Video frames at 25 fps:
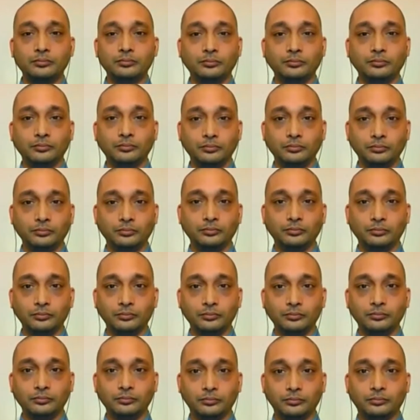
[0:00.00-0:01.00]

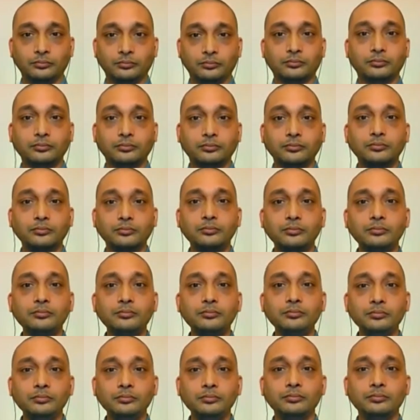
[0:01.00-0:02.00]

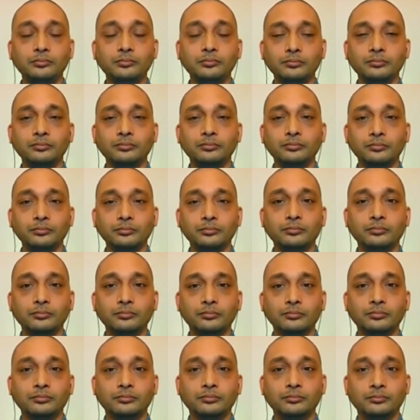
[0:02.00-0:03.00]

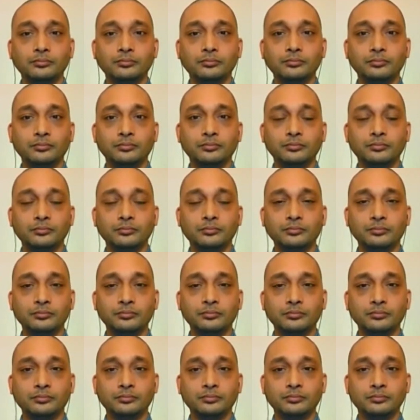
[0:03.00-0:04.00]

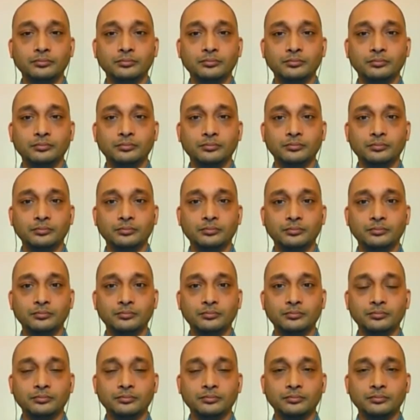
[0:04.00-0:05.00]

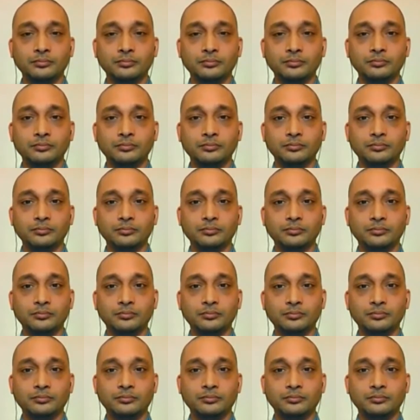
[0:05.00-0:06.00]

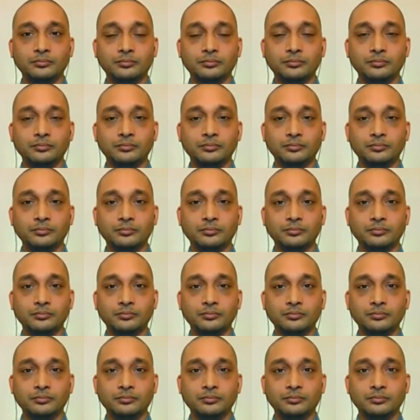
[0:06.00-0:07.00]

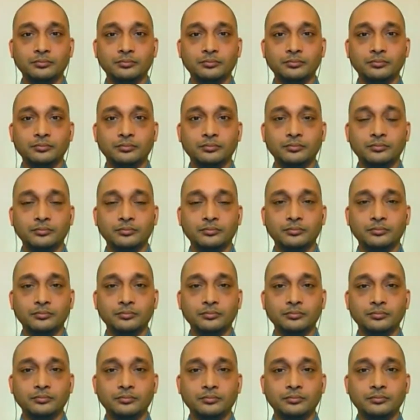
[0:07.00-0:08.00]

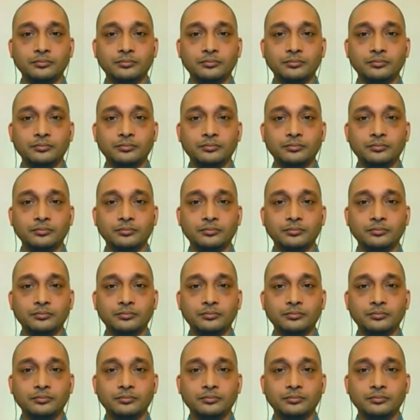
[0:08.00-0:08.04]
(silent)